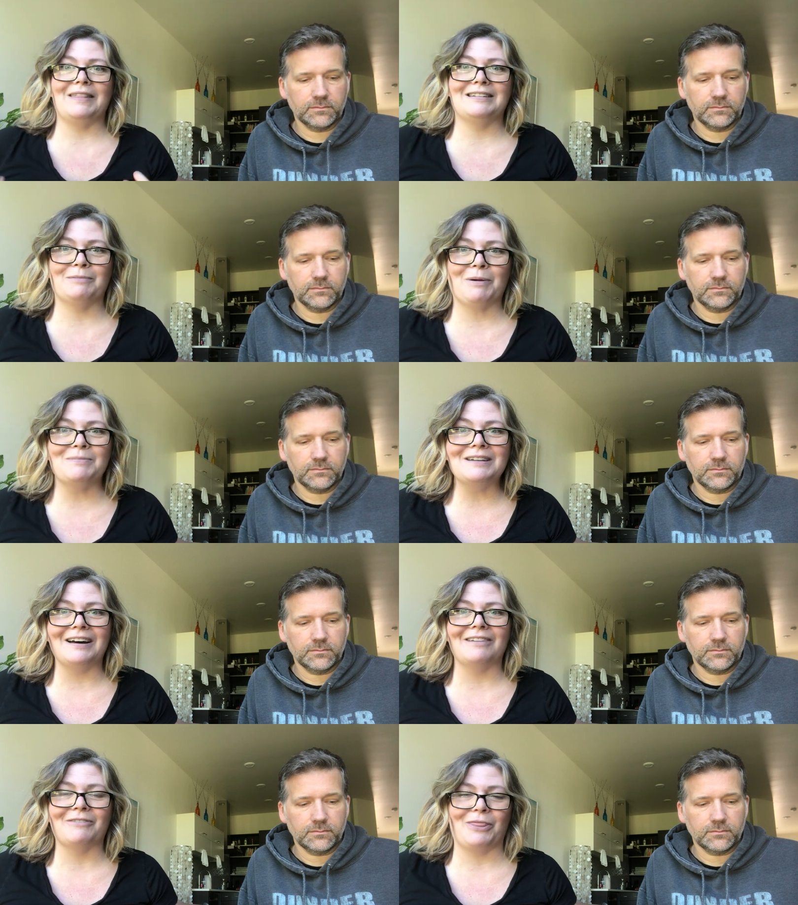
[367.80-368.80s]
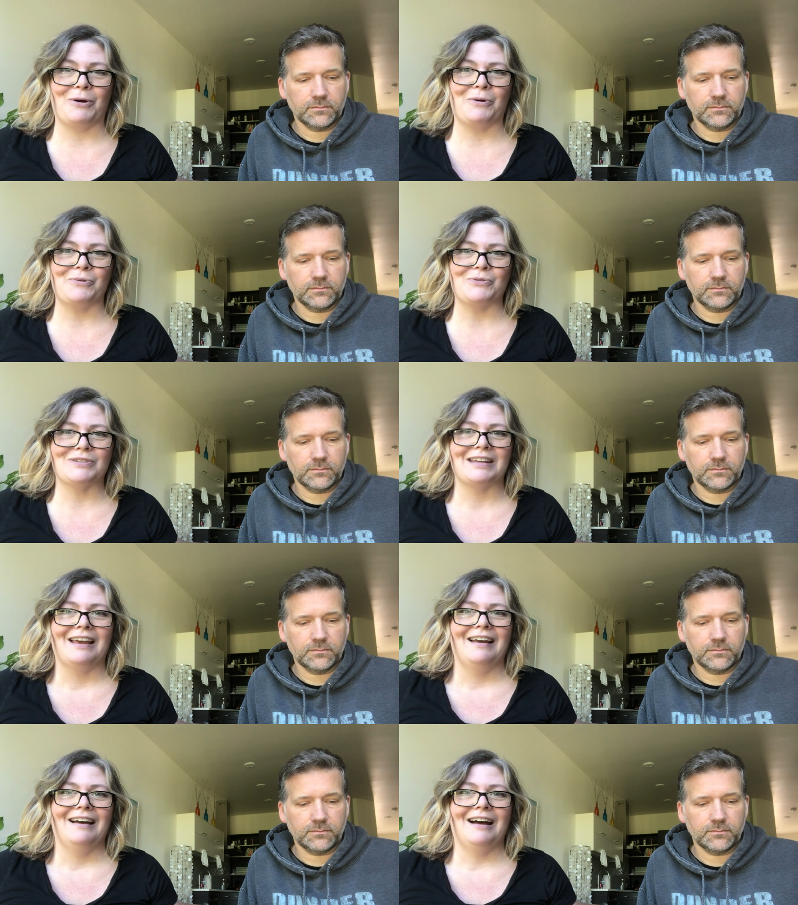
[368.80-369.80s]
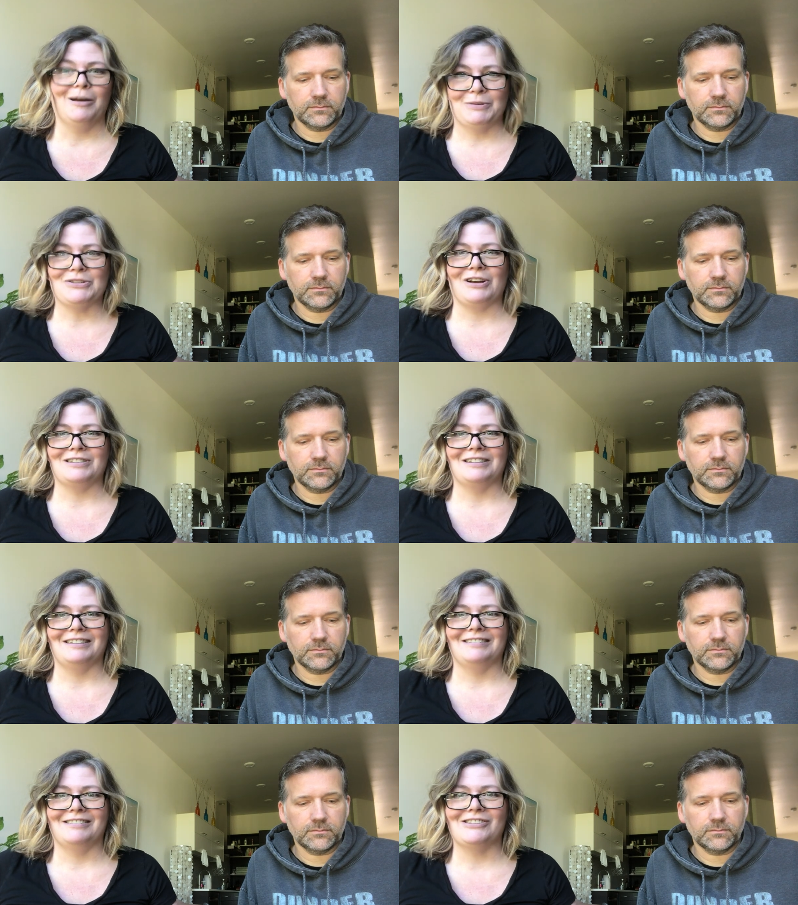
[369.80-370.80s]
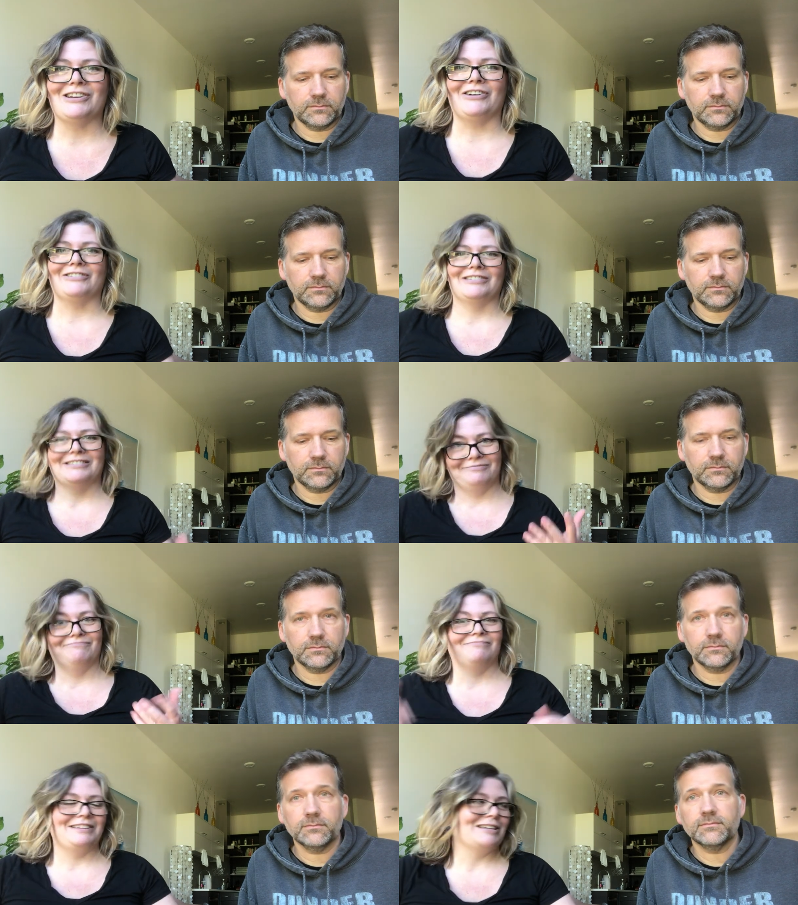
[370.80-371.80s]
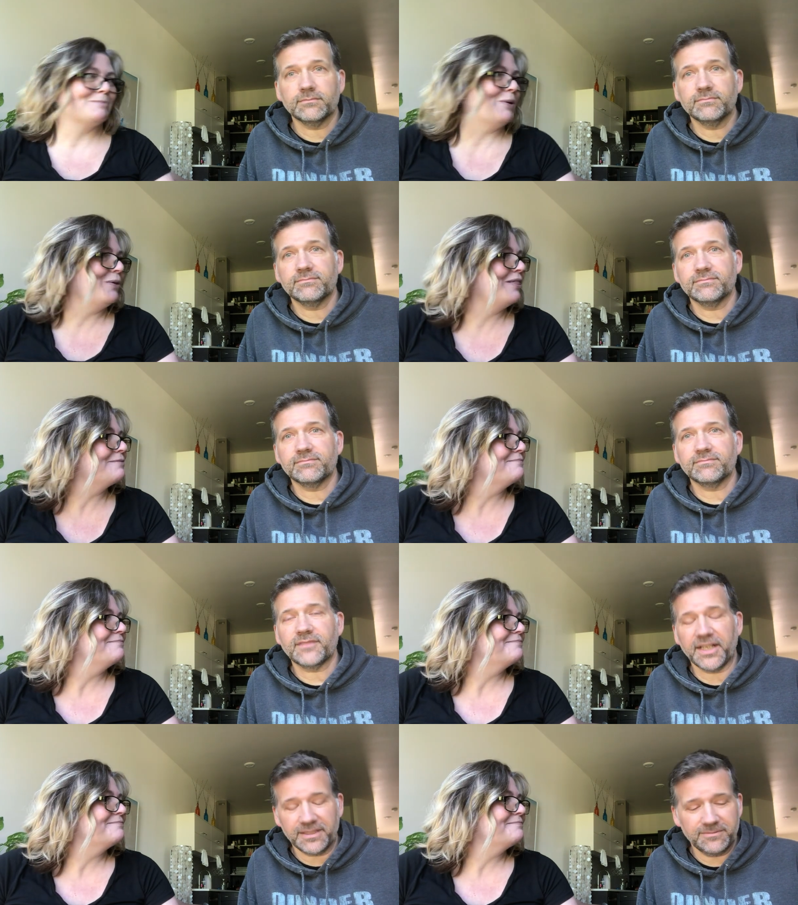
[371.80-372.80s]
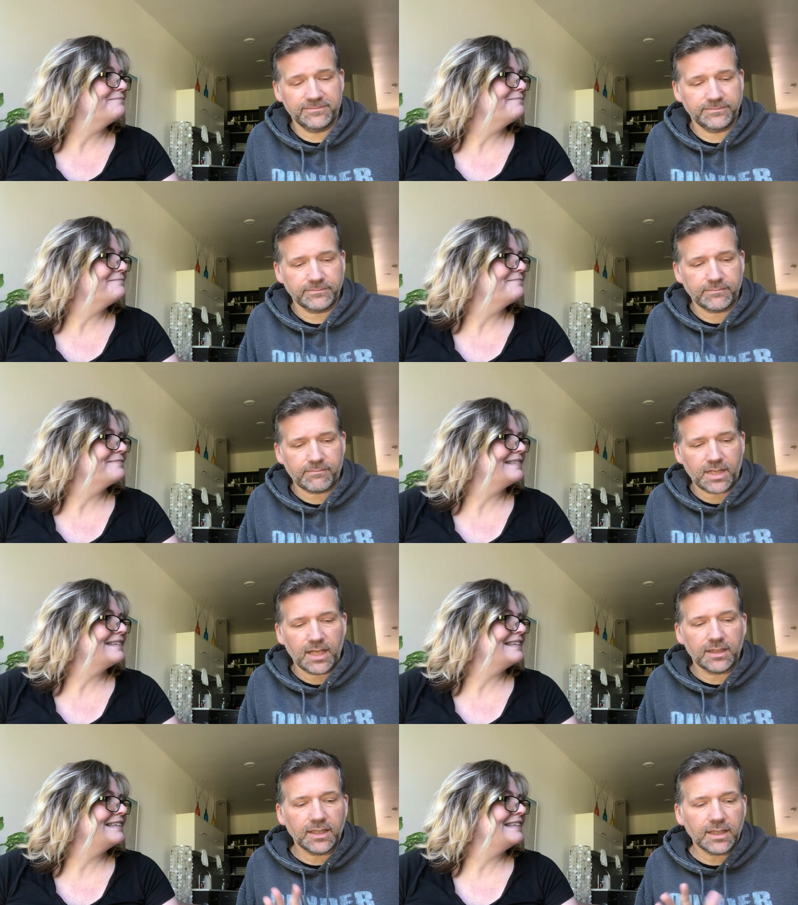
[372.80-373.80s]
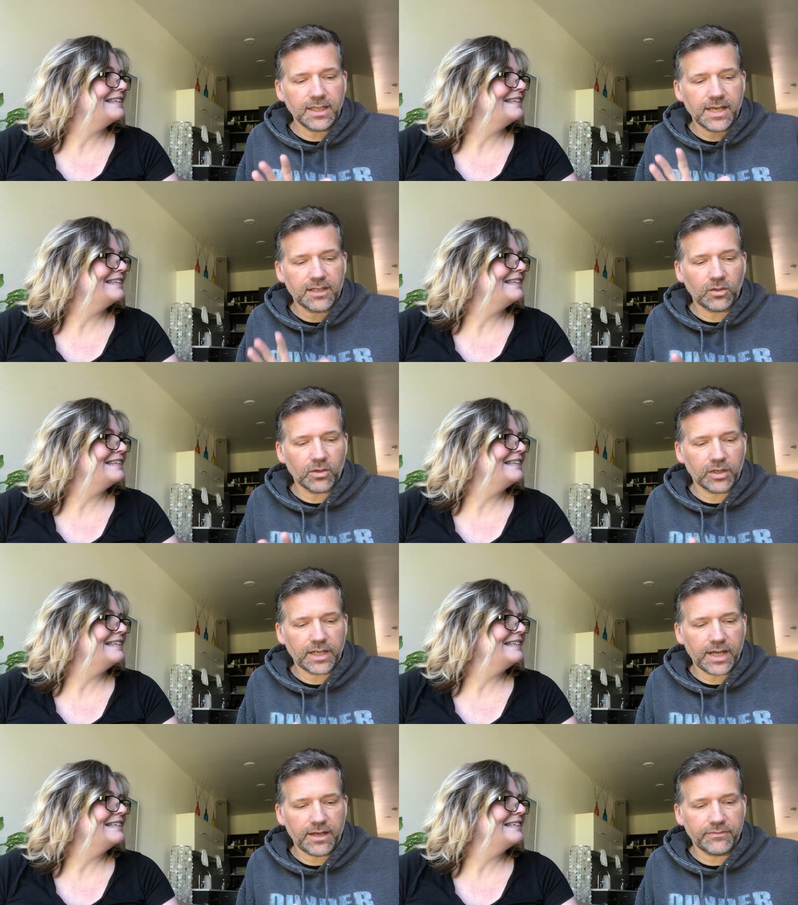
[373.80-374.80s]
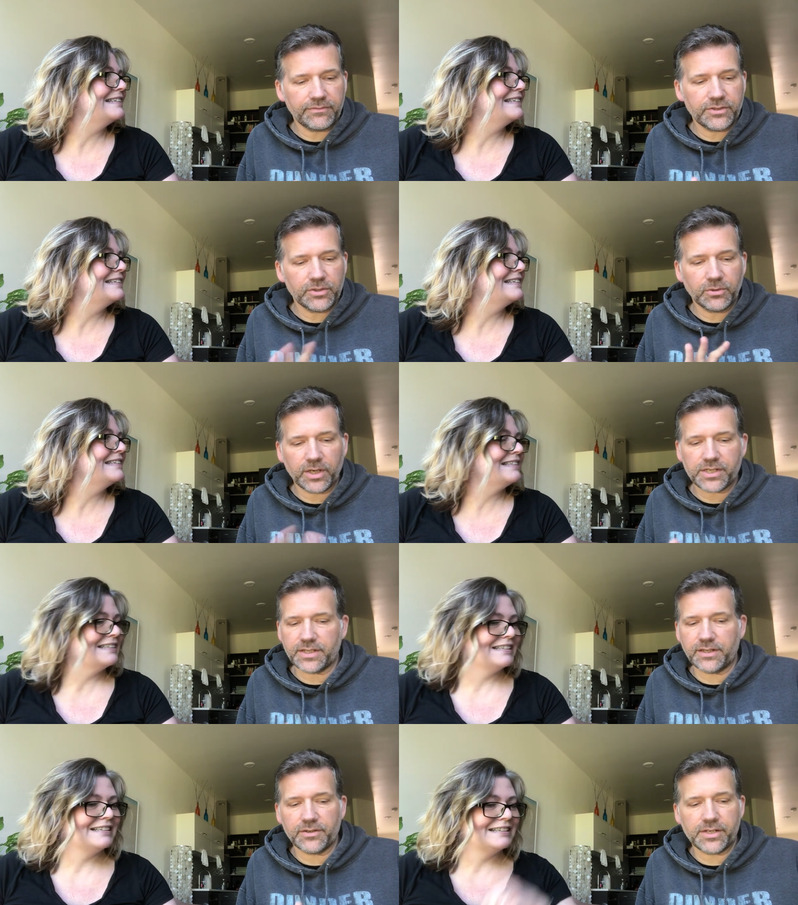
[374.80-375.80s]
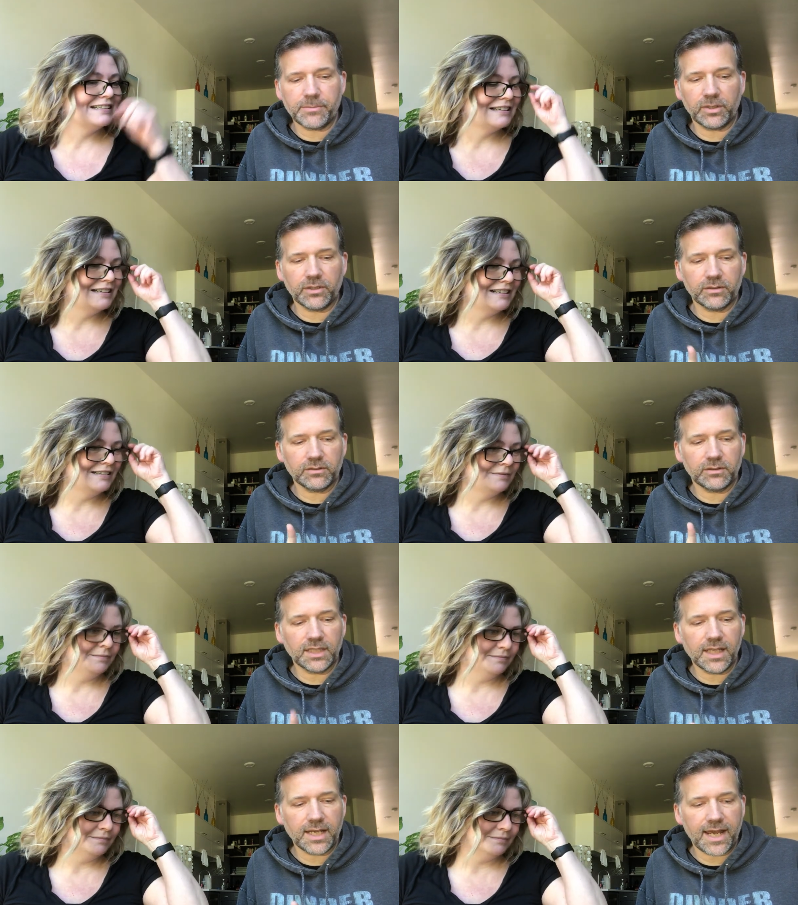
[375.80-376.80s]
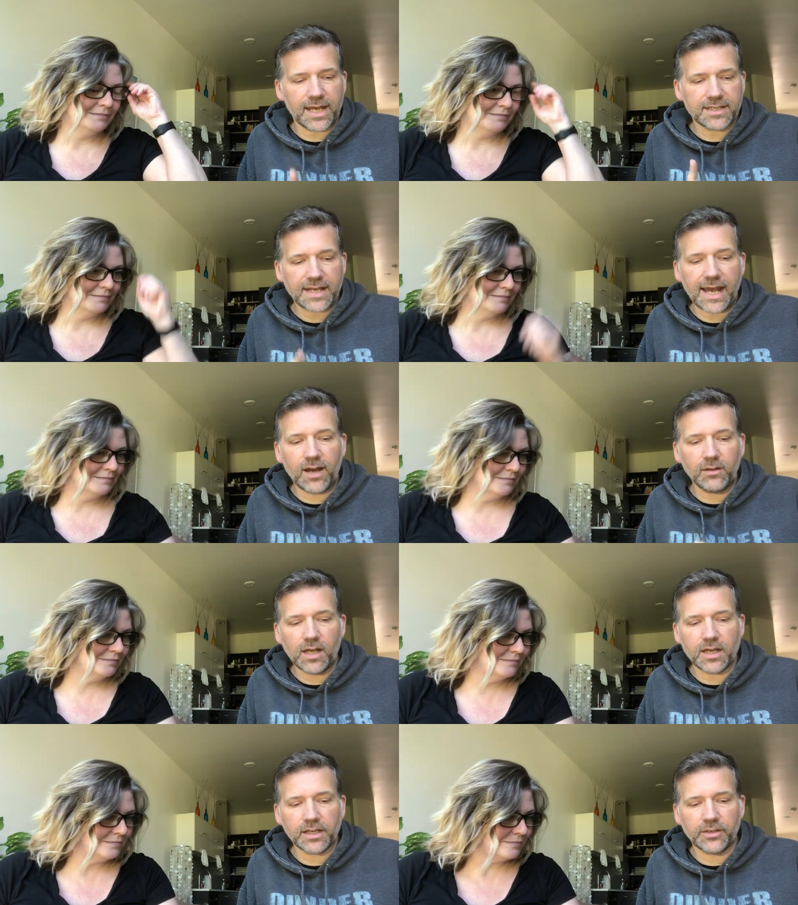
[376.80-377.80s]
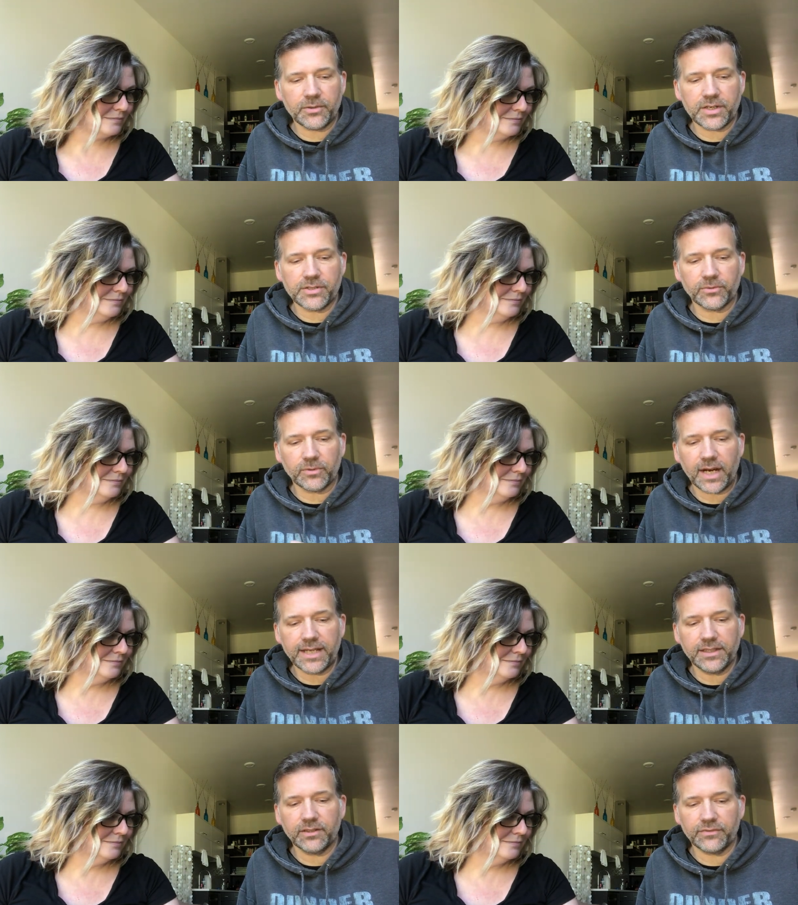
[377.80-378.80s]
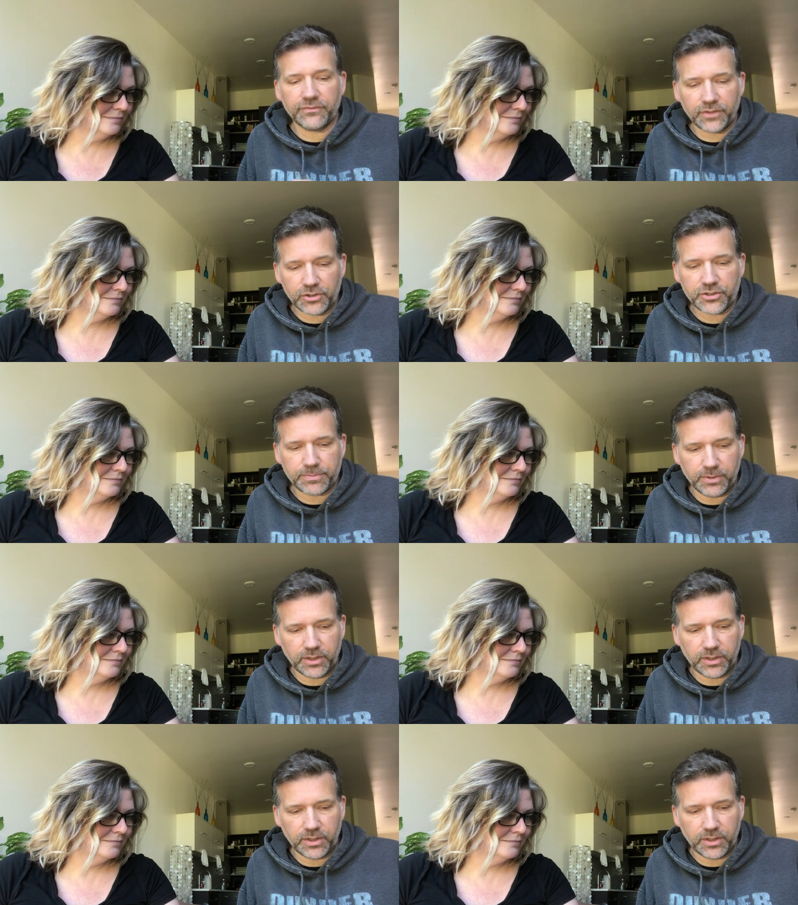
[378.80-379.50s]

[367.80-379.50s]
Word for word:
Speaker 1: by the time I'm done with those, I'm exhausted. So it does both.
Speaker 2: Lily and Lauren have two questions that are similar. Lily asks, how long ago did you write your first